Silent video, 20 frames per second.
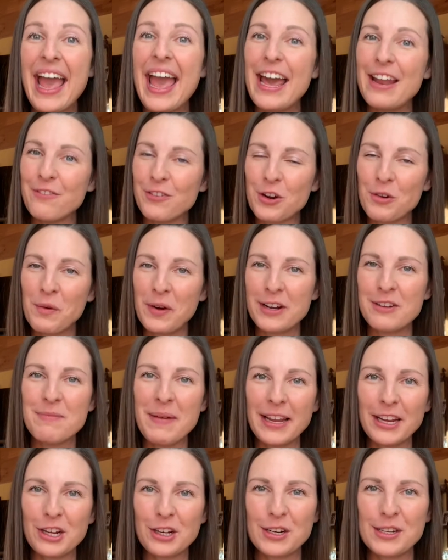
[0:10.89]
And if you're one of
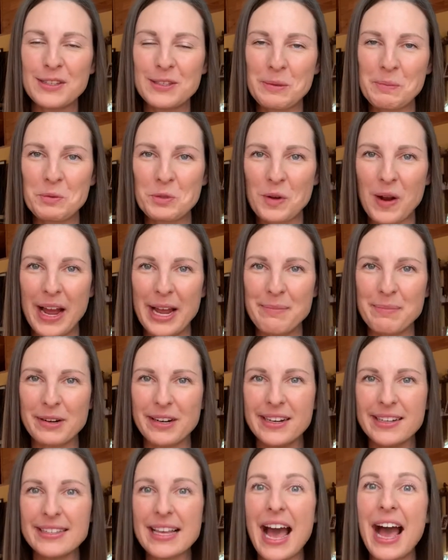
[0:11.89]
my current subscribers,